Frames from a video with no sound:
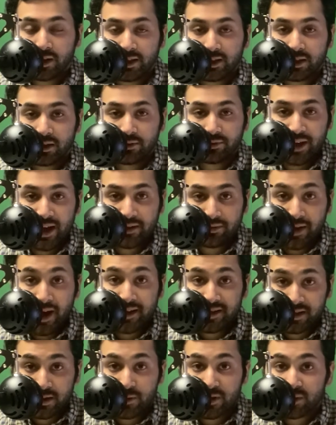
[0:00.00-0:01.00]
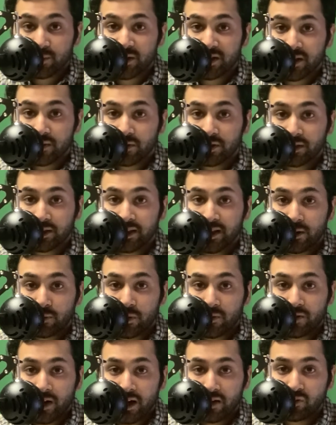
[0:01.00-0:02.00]
Like, that series specifically get a
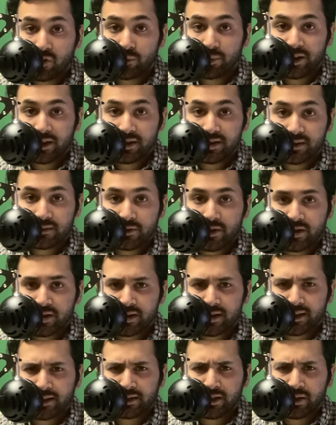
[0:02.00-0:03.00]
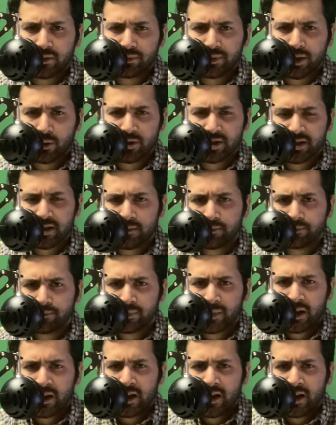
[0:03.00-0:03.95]
revival because of just like there was some,